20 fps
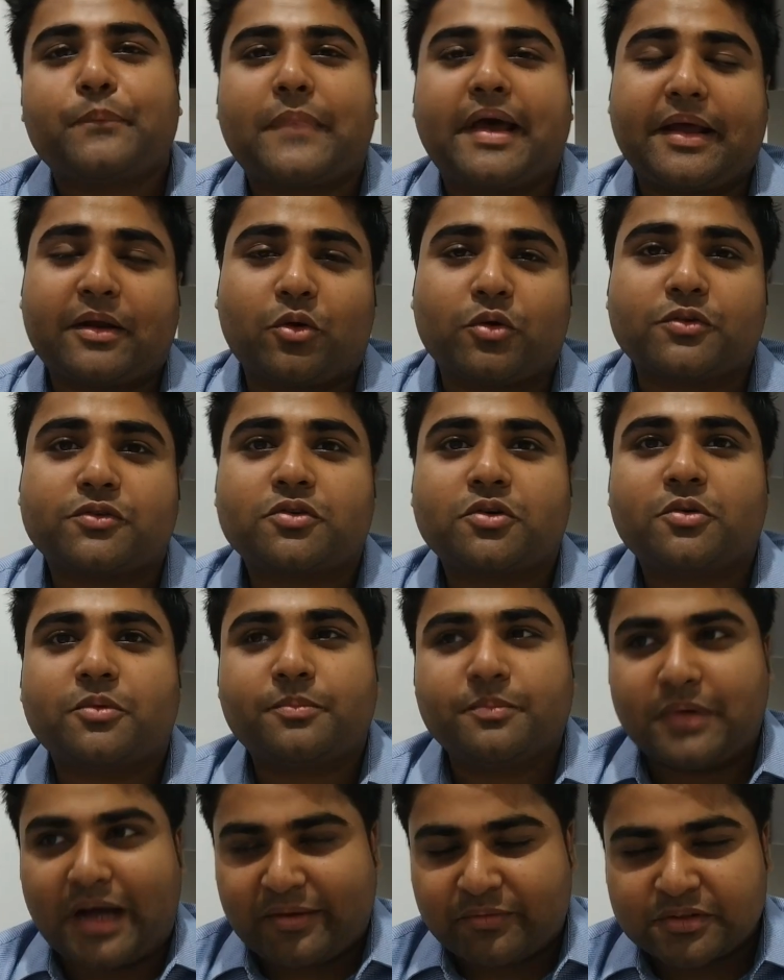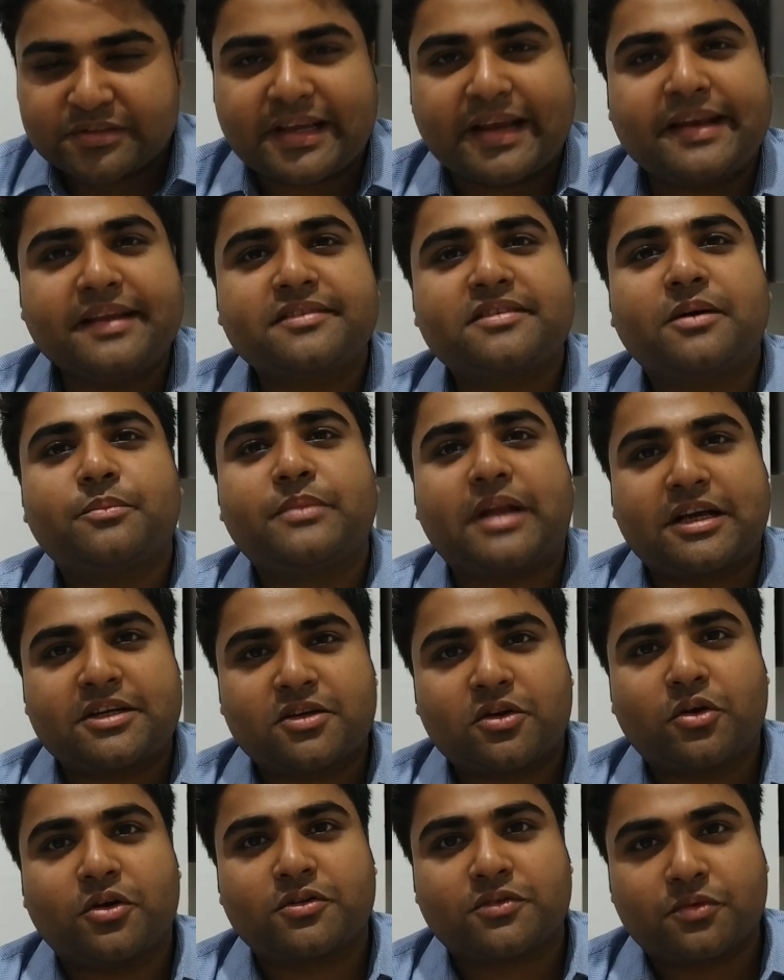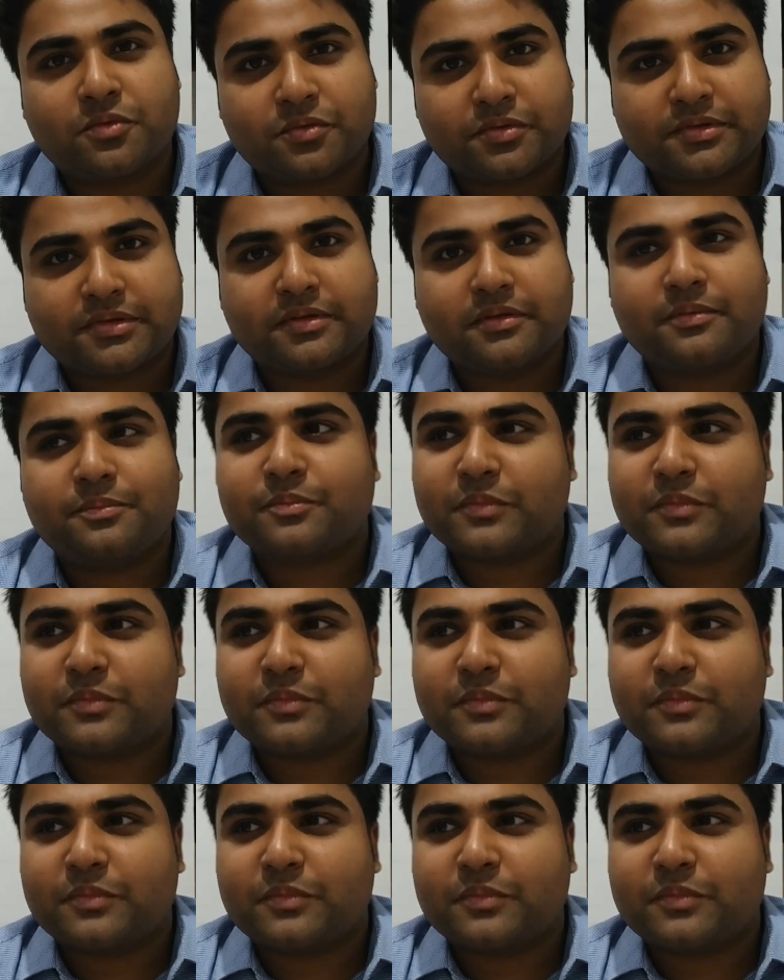and also I was getting some national law schools.